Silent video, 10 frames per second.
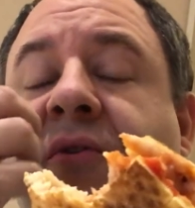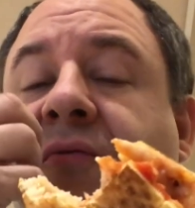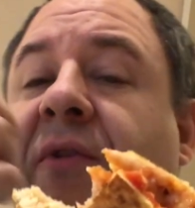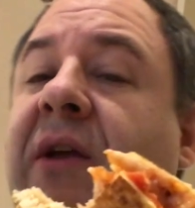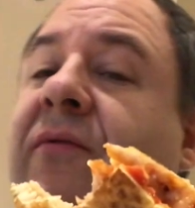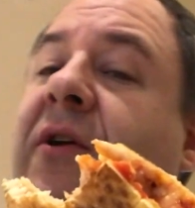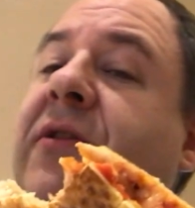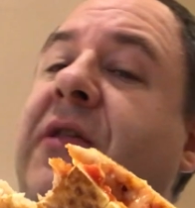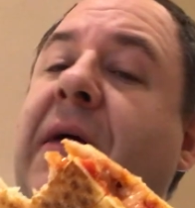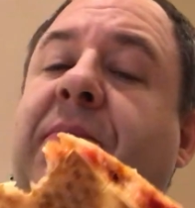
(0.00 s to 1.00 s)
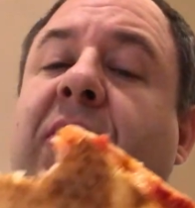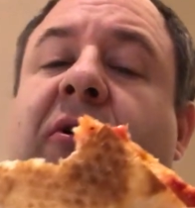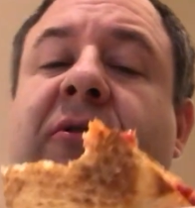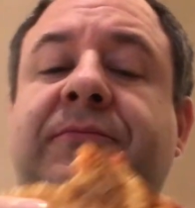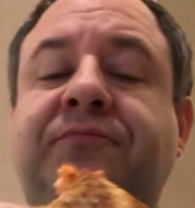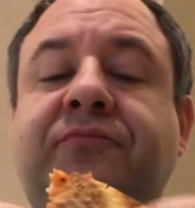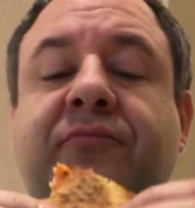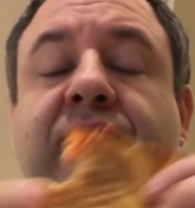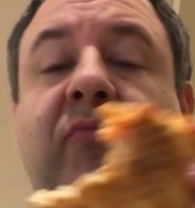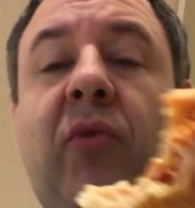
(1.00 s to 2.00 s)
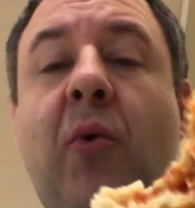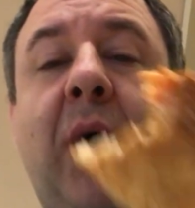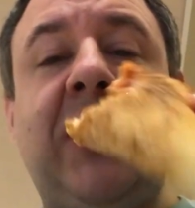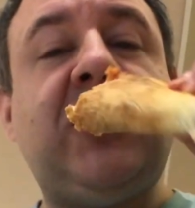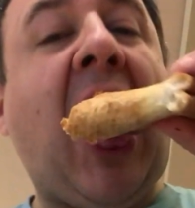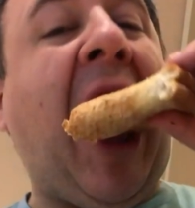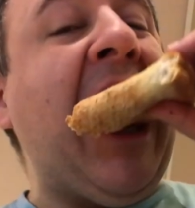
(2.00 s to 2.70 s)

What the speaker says: the flavor and then that pull. Watch.